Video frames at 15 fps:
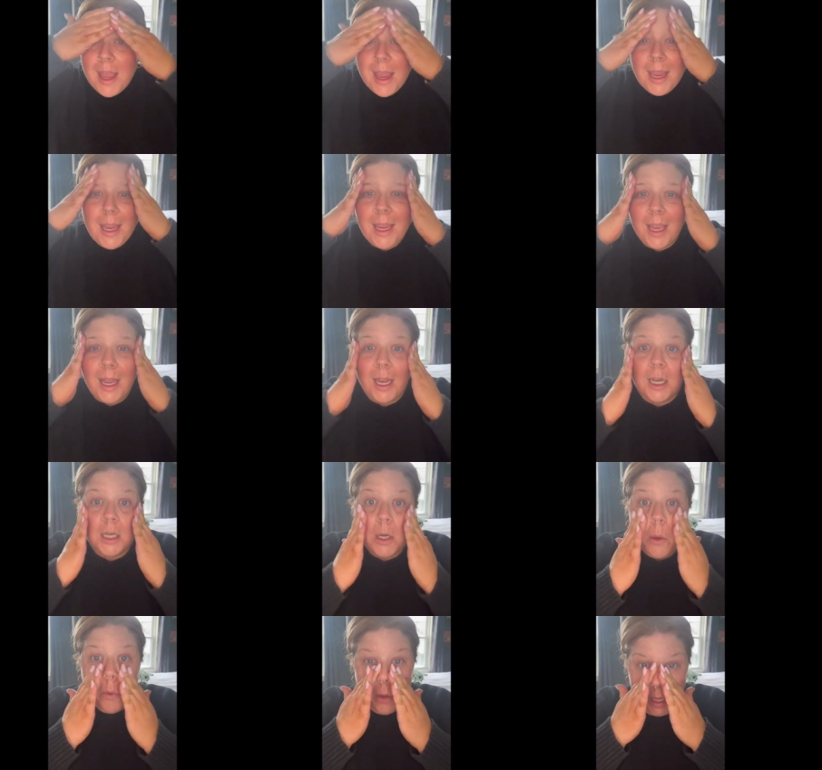and
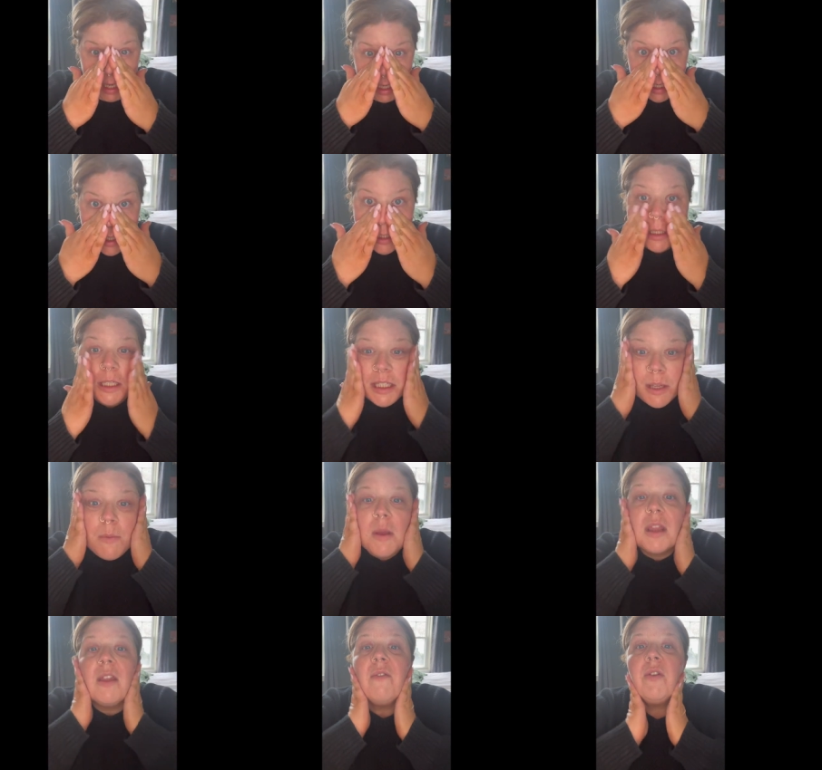Queen
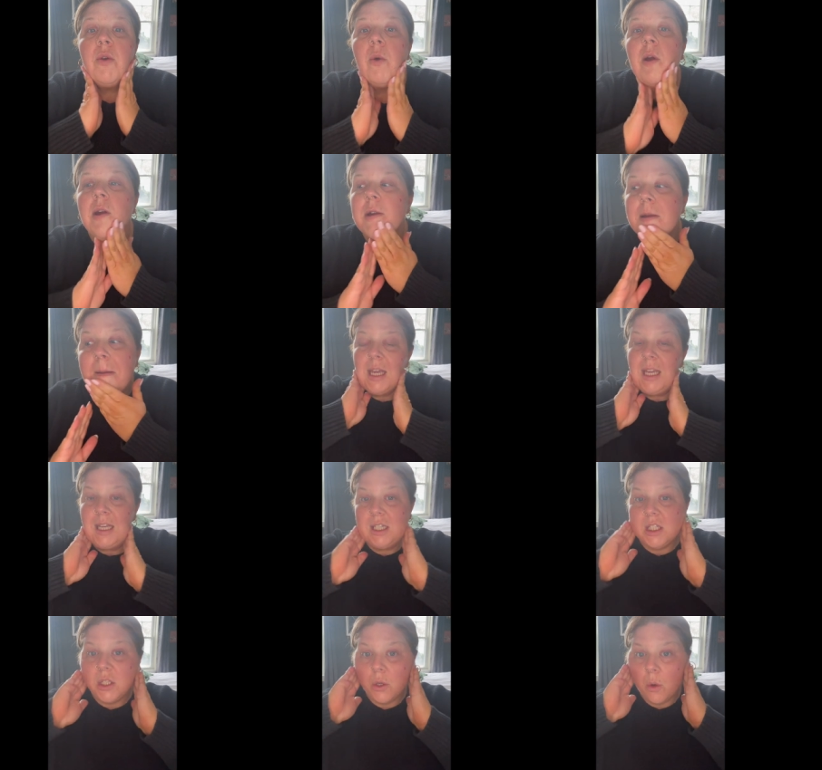Elizabeth of York. He
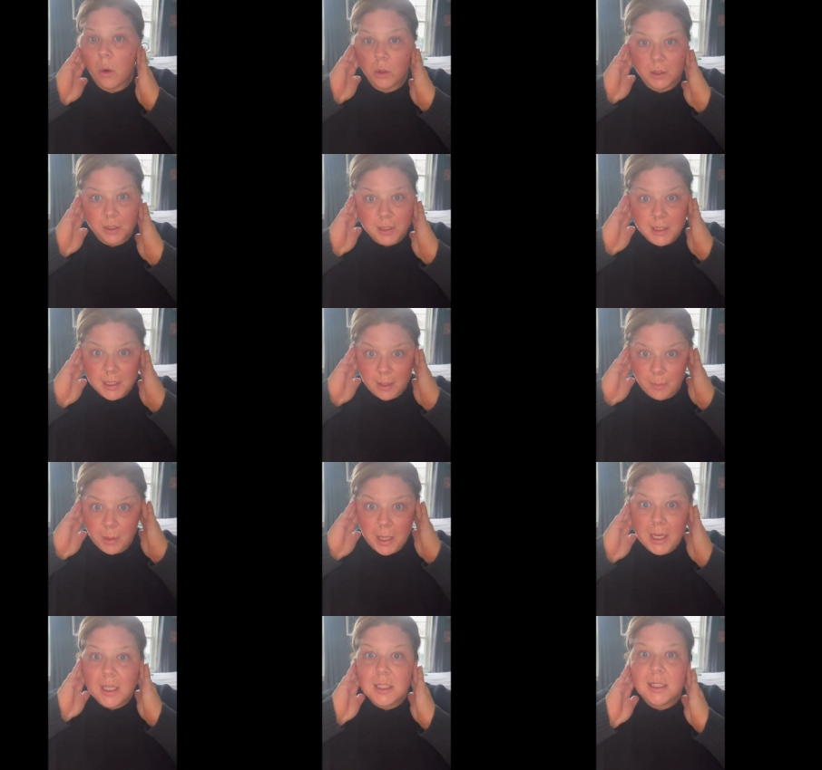had two older
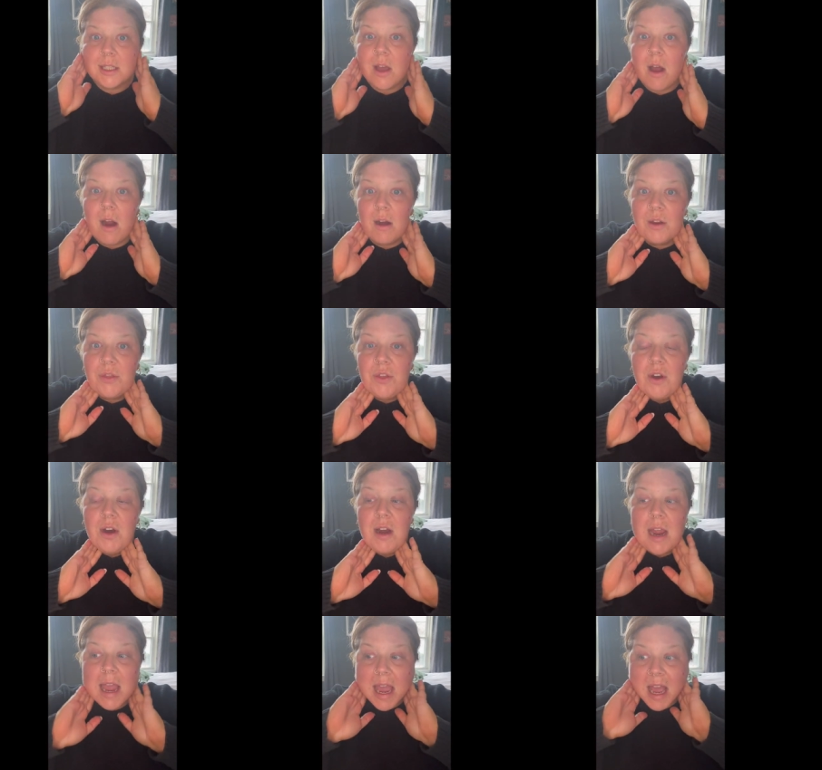siblings, Arthur
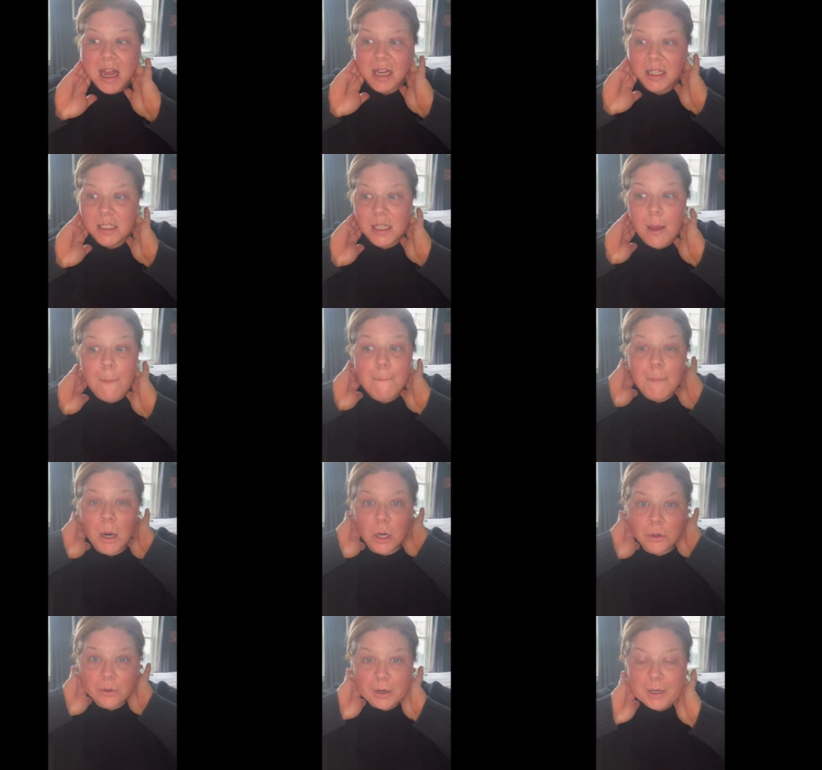and
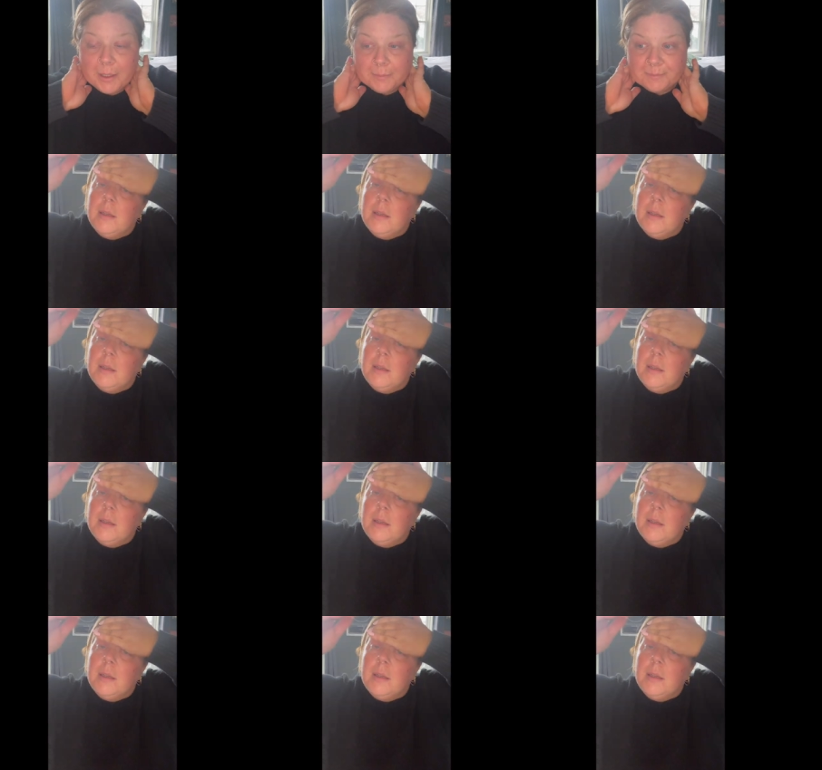Margaret.